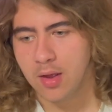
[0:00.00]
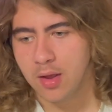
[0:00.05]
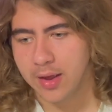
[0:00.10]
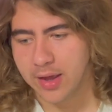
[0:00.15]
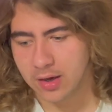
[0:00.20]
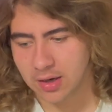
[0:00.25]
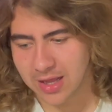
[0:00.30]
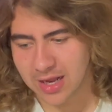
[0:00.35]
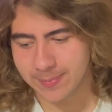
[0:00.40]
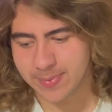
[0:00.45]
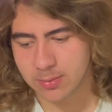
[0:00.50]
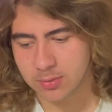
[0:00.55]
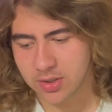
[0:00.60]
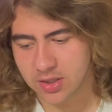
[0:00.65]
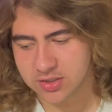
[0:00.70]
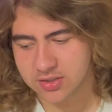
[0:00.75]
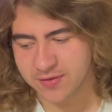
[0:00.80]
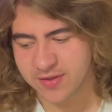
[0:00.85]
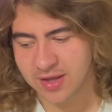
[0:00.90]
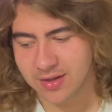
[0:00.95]
And a lot of people
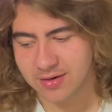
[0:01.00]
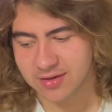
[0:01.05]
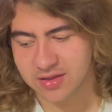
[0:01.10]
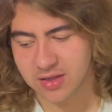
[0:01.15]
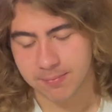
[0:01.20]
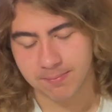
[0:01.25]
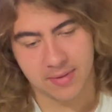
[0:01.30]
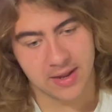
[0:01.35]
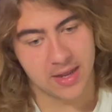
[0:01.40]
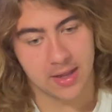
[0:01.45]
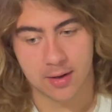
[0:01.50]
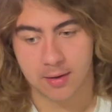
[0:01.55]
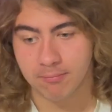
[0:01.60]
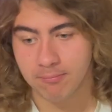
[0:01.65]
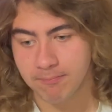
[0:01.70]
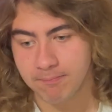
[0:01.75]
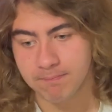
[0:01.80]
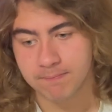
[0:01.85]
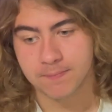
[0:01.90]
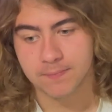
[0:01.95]
looked at that and said, man,
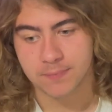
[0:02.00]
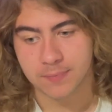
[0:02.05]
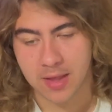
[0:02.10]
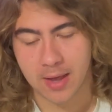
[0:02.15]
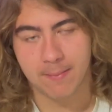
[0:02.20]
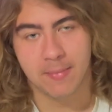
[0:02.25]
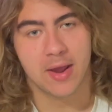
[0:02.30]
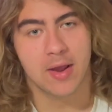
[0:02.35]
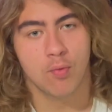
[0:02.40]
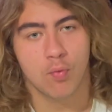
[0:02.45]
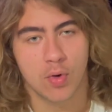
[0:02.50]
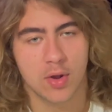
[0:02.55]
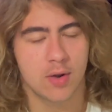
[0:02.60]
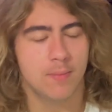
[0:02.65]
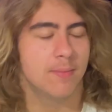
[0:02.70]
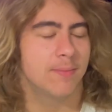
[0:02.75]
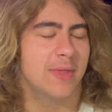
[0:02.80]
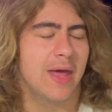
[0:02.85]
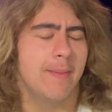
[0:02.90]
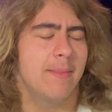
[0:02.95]
that might
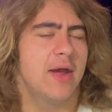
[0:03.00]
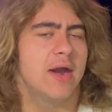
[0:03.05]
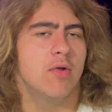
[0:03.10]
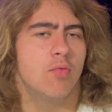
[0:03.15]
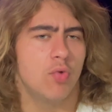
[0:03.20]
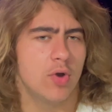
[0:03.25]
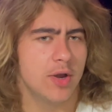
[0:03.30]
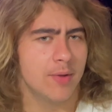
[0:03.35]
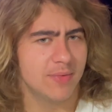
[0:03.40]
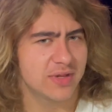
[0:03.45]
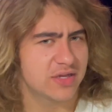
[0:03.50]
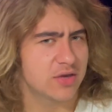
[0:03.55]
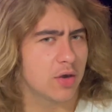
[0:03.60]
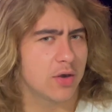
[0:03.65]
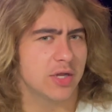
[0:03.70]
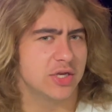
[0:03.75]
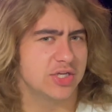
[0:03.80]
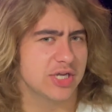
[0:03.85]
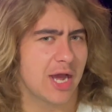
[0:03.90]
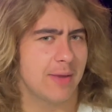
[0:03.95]
have won him a
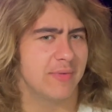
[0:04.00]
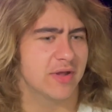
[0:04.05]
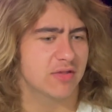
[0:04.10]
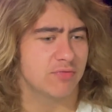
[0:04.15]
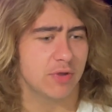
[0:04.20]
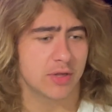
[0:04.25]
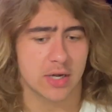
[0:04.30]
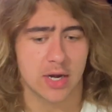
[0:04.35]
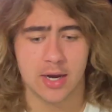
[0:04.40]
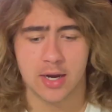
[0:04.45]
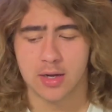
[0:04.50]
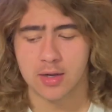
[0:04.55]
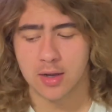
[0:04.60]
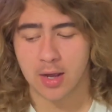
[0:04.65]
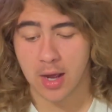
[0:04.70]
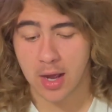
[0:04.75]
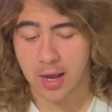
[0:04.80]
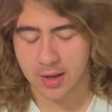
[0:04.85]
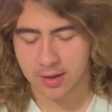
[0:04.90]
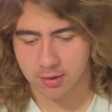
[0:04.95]
starting job next week.
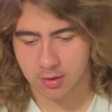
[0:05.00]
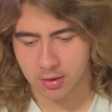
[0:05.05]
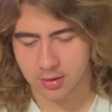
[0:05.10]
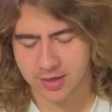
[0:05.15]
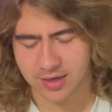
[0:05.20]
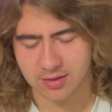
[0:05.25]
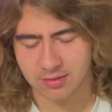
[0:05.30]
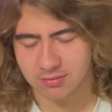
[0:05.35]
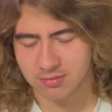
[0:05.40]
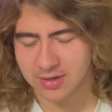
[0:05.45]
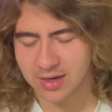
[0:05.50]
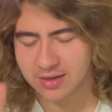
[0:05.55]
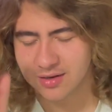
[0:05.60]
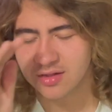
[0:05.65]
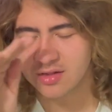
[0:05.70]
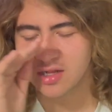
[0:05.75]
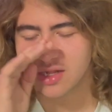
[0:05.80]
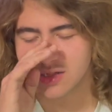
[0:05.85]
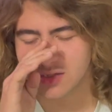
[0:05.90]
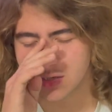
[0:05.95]
And next
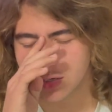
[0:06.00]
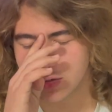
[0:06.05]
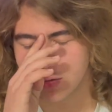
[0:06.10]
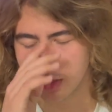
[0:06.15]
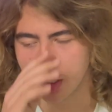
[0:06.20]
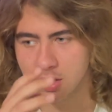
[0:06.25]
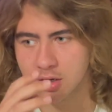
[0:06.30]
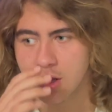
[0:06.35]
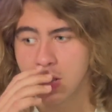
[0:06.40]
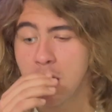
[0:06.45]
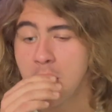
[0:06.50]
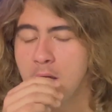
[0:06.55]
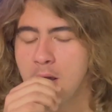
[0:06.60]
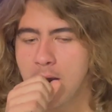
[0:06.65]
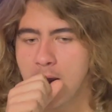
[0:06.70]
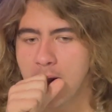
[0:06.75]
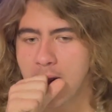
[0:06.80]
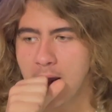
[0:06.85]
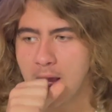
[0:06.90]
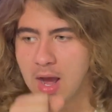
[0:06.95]
season. And look,
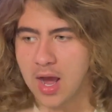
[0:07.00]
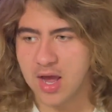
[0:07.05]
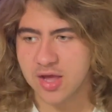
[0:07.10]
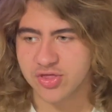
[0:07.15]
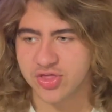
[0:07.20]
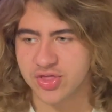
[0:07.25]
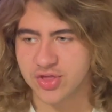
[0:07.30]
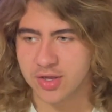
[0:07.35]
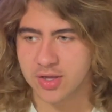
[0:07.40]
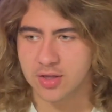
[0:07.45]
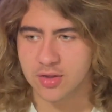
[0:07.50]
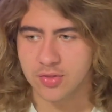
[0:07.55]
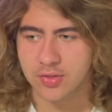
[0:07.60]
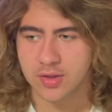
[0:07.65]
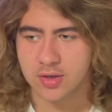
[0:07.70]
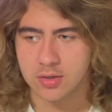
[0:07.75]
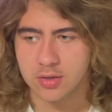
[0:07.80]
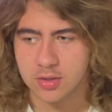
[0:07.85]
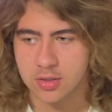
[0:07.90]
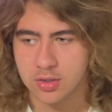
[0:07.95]
I think
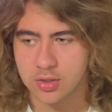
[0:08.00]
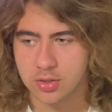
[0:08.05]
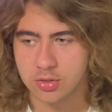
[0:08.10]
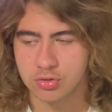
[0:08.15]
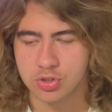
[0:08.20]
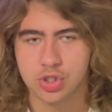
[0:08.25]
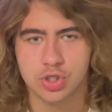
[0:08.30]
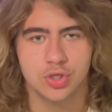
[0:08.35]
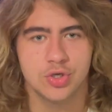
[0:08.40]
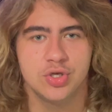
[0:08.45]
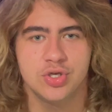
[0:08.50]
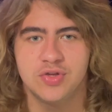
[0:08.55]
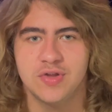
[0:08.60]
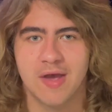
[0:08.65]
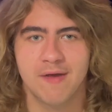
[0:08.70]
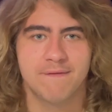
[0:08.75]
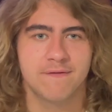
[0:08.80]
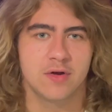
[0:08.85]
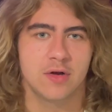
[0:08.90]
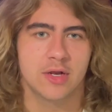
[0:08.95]
that you should
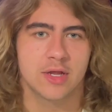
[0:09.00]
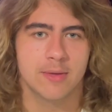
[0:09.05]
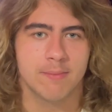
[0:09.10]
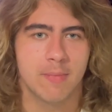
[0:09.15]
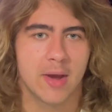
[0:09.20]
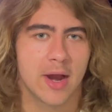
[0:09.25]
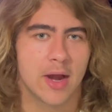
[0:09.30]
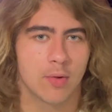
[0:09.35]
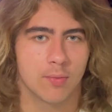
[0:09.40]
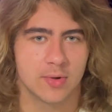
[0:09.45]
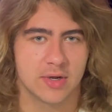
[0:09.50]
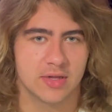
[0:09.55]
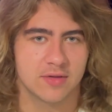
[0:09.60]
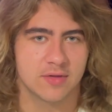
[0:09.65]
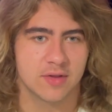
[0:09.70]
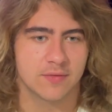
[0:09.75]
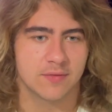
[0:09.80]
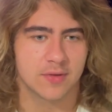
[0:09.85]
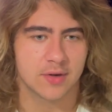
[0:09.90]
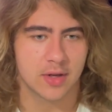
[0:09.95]
definitely admire what he
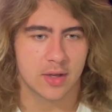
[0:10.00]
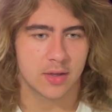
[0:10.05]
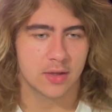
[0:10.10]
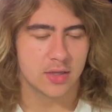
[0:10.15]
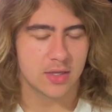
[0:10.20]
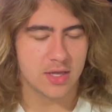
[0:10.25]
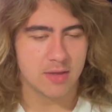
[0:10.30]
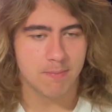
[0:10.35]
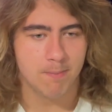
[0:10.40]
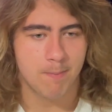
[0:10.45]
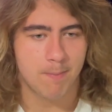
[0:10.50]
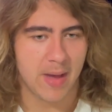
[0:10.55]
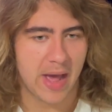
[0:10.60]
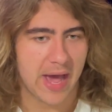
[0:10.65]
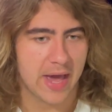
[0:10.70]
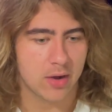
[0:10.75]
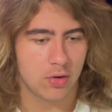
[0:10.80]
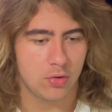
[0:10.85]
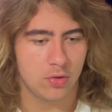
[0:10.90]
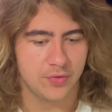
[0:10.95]
did today. He
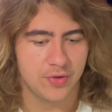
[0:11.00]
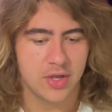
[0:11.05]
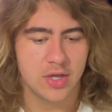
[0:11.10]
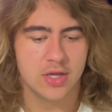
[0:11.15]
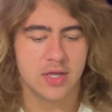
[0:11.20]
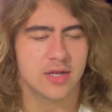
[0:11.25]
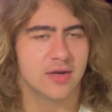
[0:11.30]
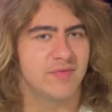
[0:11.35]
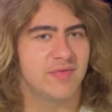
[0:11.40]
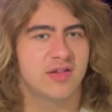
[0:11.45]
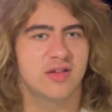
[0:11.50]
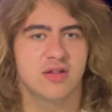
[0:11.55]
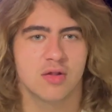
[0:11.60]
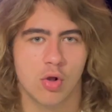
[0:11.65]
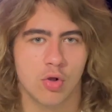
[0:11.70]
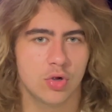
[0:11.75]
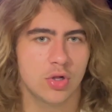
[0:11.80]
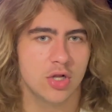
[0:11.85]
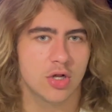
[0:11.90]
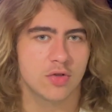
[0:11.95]
battled. It's
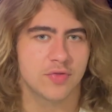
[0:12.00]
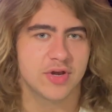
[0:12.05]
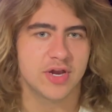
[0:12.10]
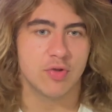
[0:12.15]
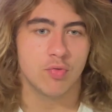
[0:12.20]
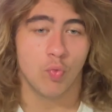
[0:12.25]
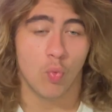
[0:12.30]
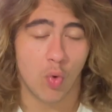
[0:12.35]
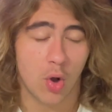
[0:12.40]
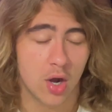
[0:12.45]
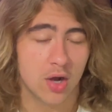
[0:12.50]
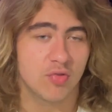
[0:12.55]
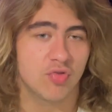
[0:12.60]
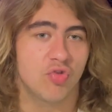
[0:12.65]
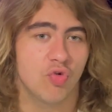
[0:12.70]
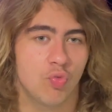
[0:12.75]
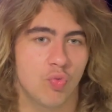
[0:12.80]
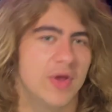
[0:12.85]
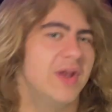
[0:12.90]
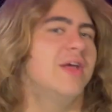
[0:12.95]
so clear that he wanted
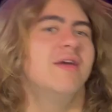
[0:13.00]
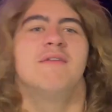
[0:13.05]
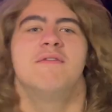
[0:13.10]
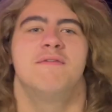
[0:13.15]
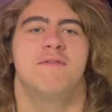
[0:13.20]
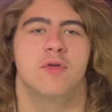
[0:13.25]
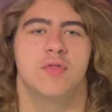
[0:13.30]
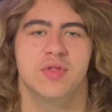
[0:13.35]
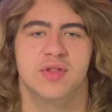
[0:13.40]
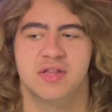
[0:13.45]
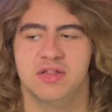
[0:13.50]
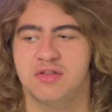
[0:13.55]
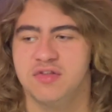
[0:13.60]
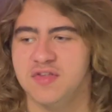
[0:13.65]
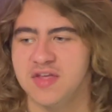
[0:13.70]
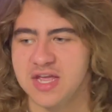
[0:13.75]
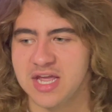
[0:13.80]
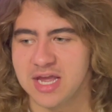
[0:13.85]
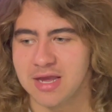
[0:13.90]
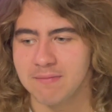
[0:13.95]
to win it for this
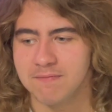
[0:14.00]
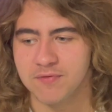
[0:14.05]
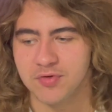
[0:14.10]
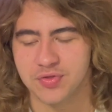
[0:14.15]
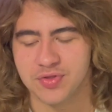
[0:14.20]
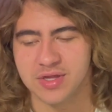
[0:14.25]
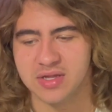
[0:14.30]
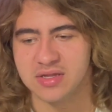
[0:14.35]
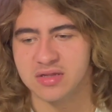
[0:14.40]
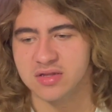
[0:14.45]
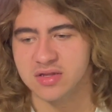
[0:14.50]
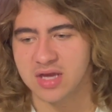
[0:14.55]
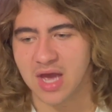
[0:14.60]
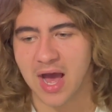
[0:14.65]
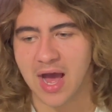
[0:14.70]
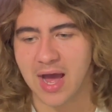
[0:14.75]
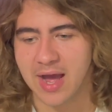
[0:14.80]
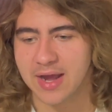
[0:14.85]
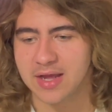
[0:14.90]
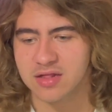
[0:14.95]
team, for these
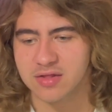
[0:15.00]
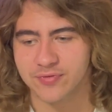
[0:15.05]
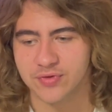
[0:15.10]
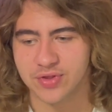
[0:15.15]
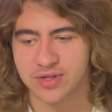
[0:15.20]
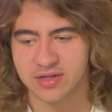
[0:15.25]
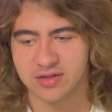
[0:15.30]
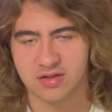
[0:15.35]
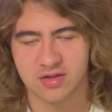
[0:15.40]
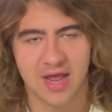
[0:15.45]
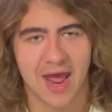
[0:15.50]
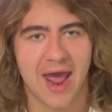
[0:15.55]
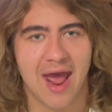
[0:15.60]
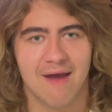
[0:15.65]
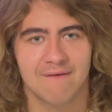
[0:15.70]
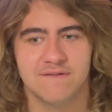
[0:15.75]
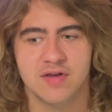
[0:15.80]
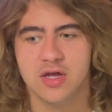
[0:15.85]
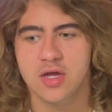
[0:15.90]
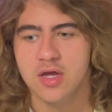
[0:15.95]
guys, for this
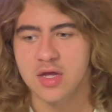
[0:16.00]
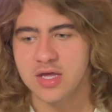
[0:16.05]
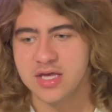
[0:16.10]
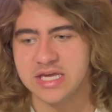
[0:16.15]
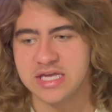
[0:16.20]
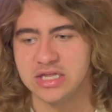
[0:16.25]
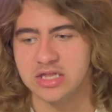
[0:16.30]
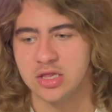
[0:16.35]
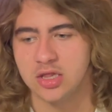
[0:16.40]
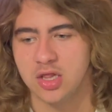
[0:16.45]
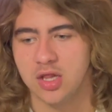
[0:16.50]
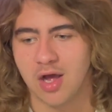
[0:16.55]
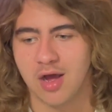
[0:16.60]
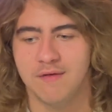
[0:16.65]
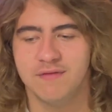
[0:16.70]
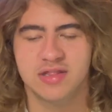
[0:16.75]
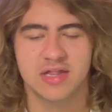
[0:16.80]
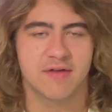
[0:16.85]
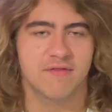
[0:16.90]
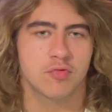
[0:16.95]
staff. He
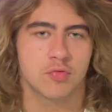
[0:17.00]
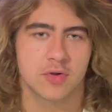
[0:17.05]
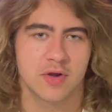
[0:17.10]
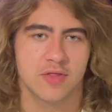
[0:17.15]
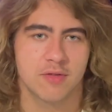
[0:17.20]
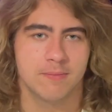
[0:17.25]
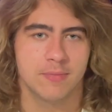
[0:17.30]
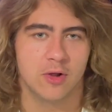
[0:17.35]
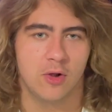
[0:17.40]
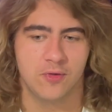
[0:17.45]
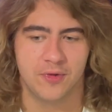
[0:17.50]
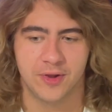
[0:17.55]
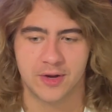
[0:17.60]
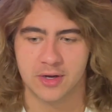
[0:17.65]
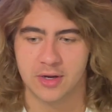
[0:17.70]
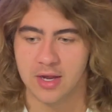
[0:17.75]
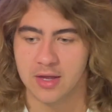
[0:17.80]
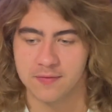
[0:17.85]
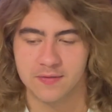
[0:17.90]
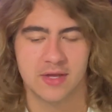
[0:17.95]
loves everyone in the
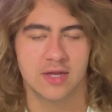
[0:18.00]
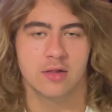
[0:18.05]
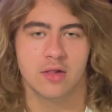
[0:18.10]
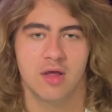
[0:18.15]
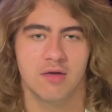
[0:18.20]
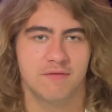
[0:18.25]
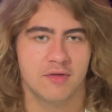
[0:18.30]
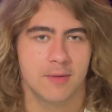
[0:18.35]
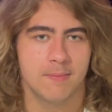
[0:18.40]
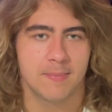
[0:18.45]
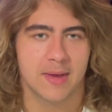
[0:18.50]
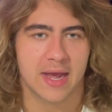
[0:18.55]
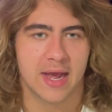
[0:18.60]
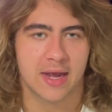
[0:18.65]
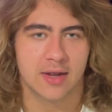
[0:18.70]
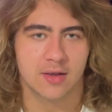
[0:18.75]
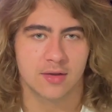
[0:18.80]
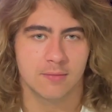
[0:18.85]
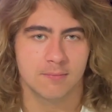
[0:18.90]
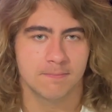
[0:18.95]
building, and they love him
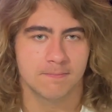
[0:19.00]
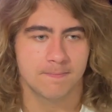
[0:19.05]
back.